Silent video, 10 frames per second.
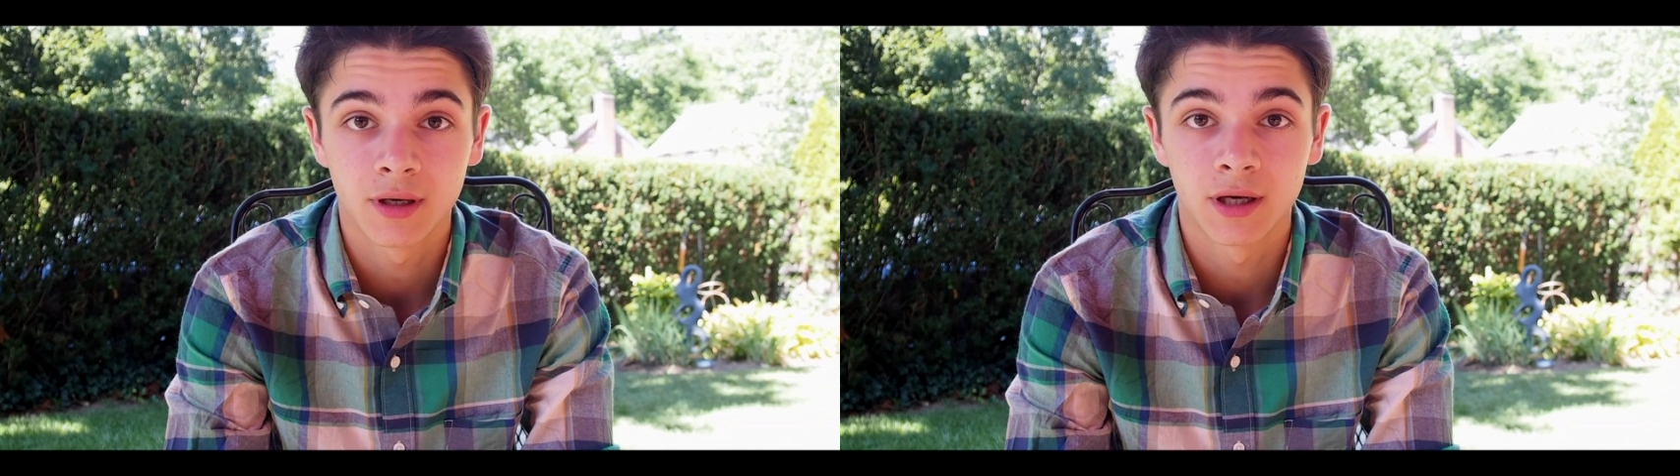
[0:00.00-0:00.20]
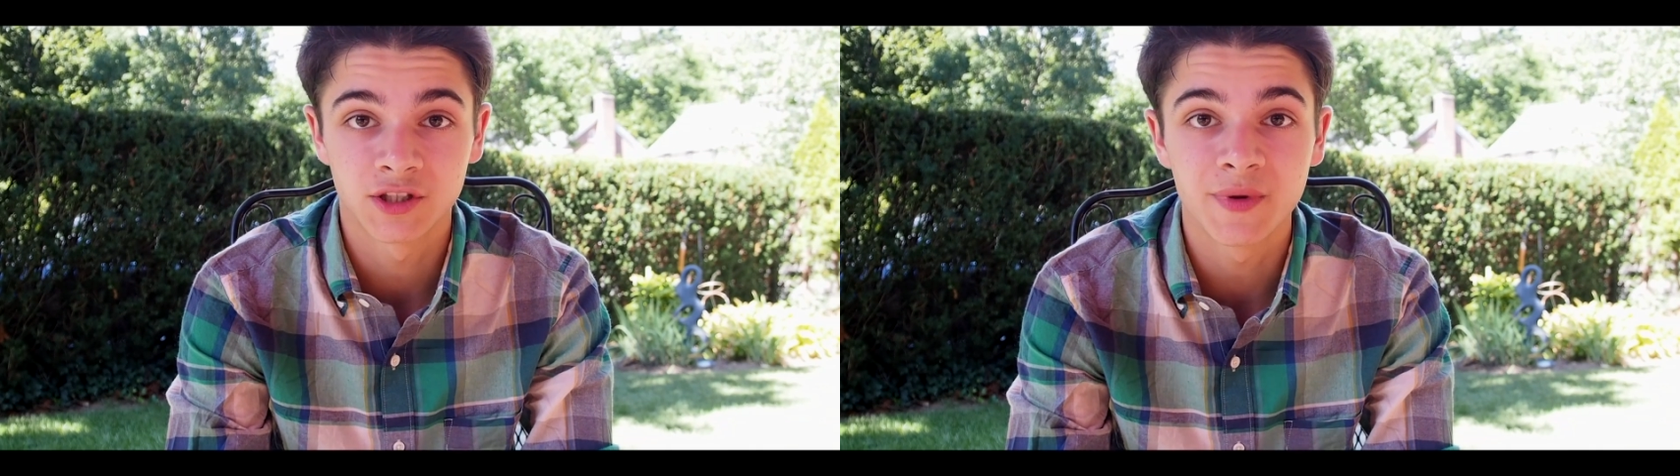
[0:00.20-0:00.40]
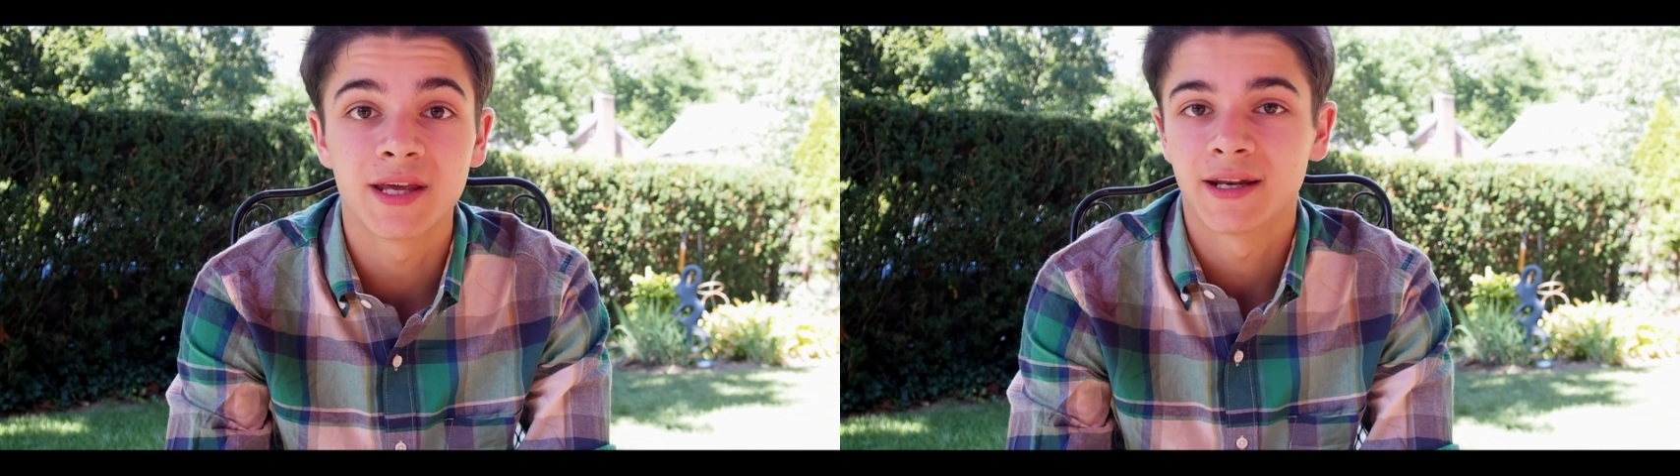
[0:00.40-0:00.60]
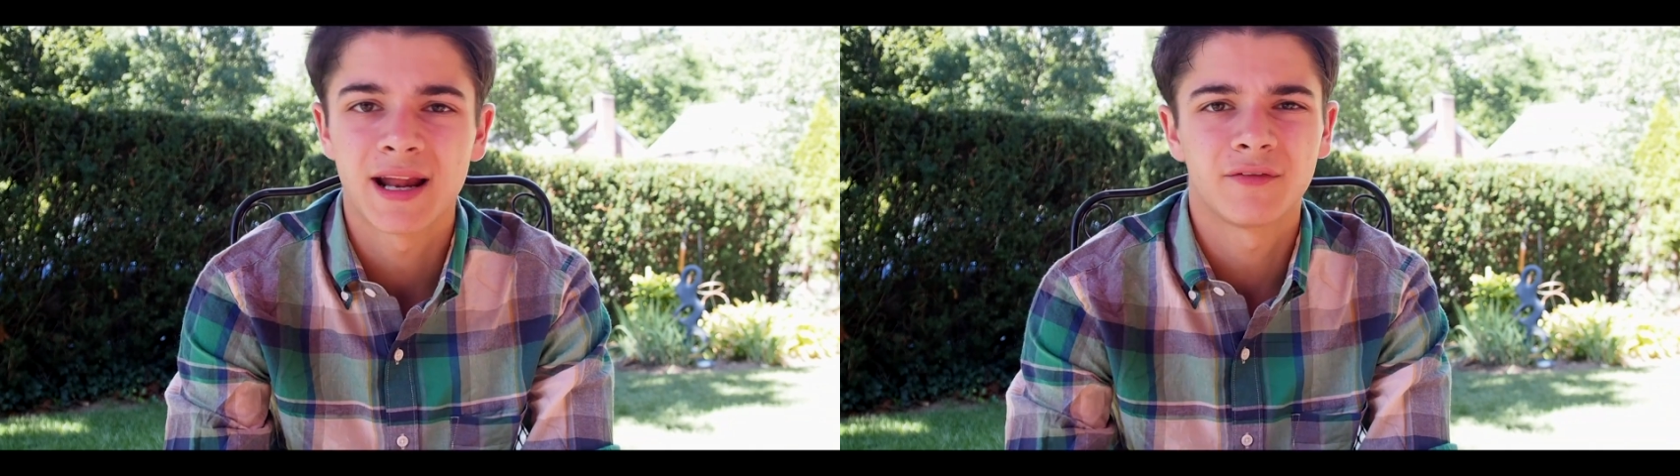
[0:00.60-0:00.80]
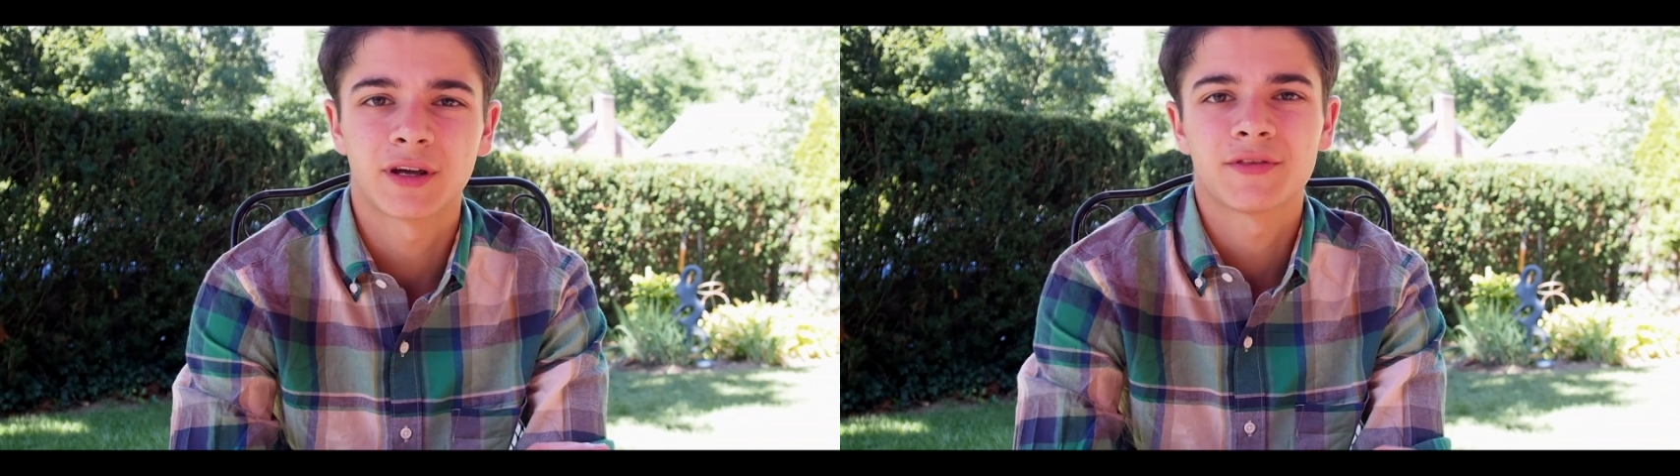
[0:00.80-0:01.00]
uh, to be in it
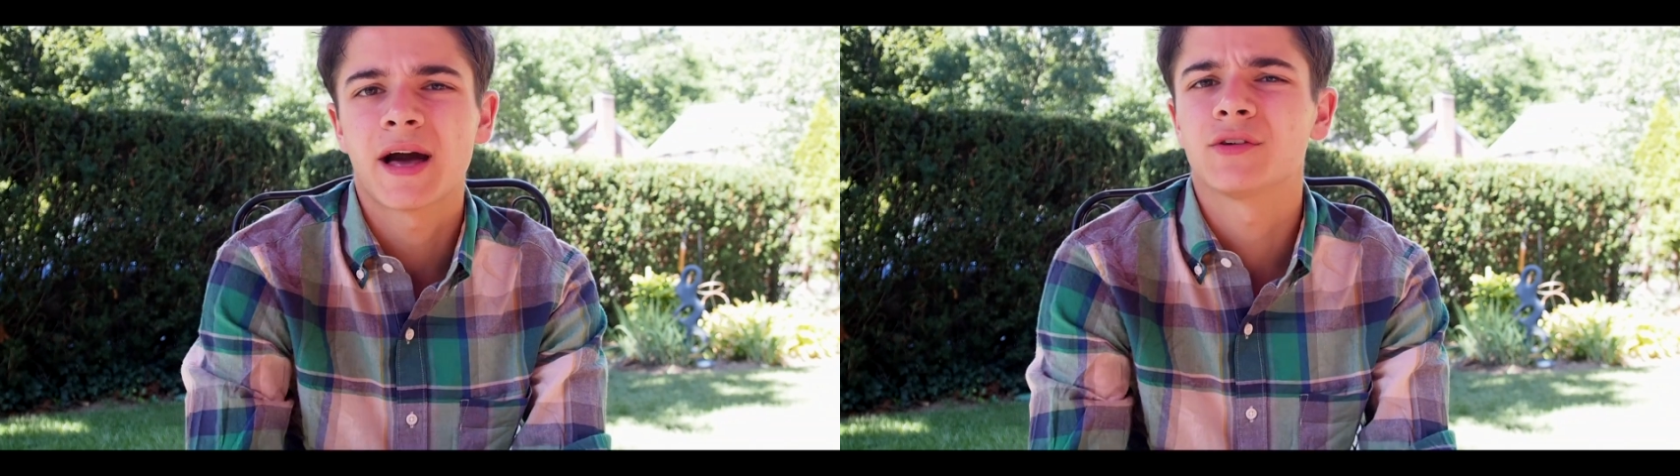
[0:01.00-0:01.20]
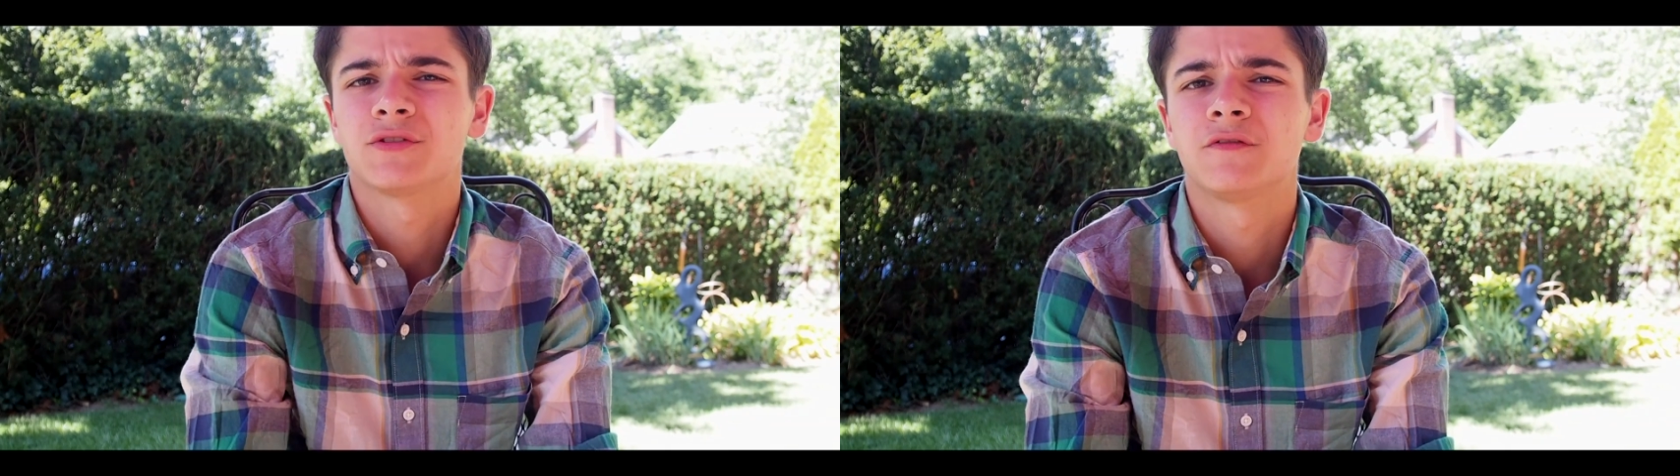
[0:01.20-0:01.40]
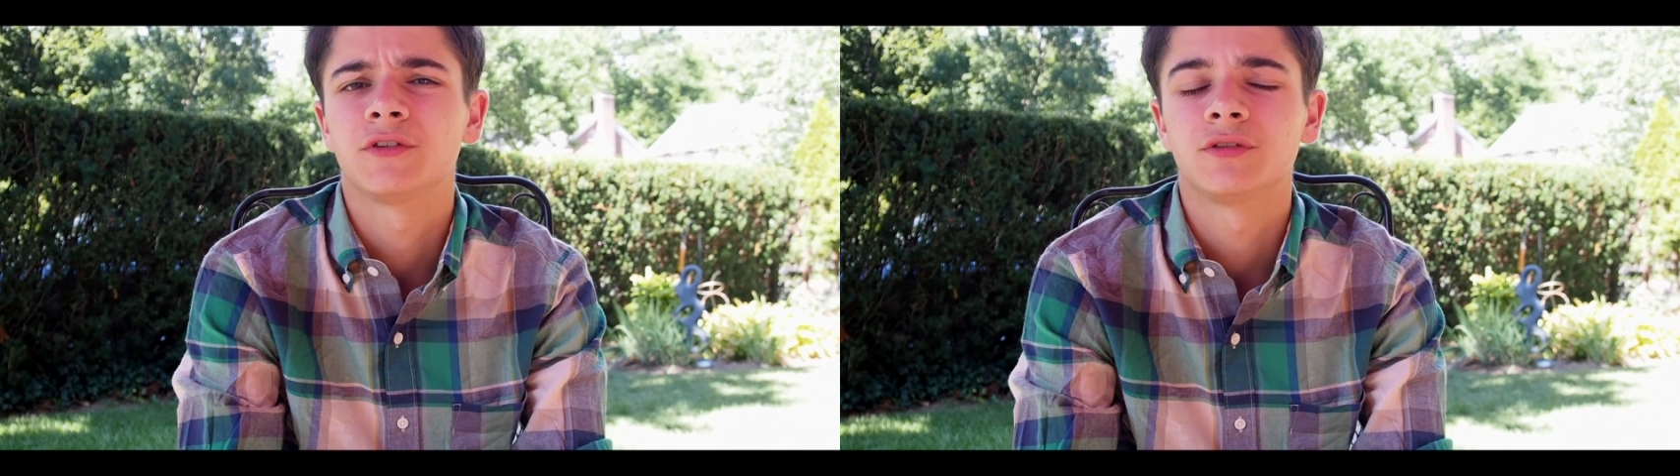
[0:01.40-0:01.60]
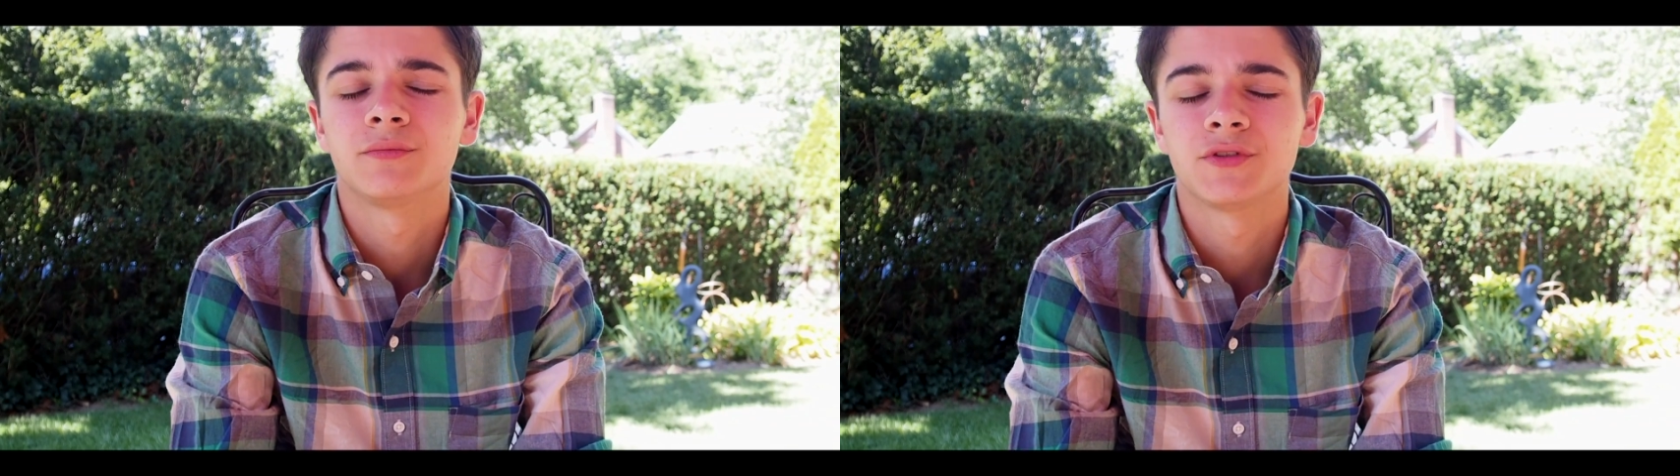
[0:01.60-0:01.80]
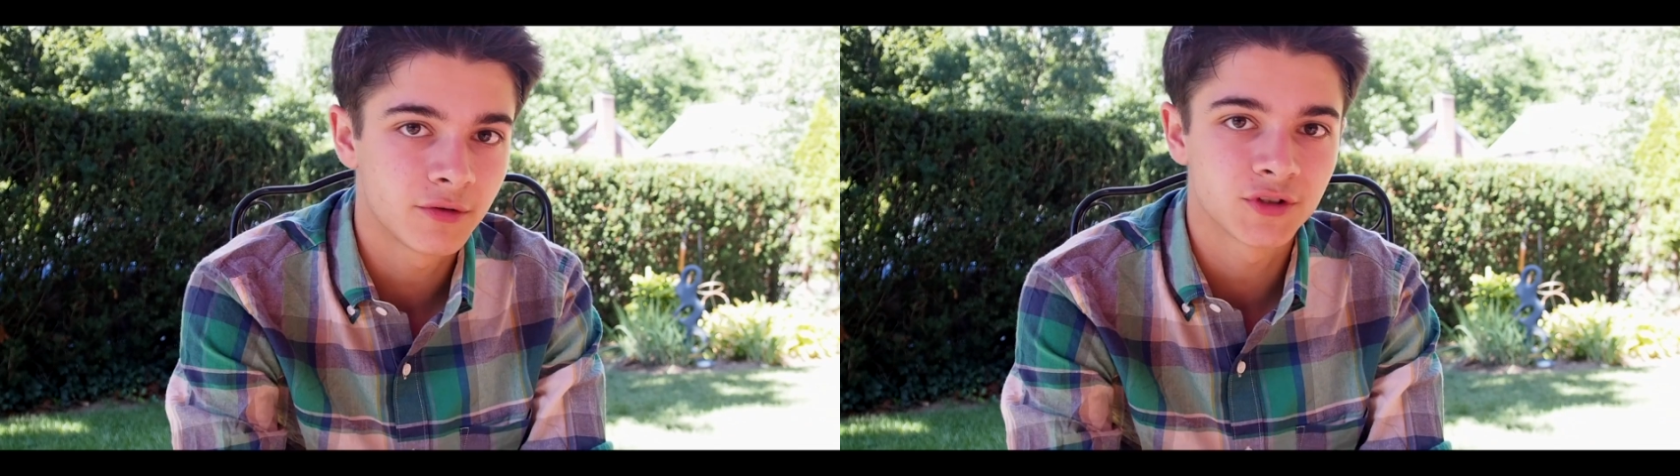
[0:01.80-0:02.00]
out of like a thousand films.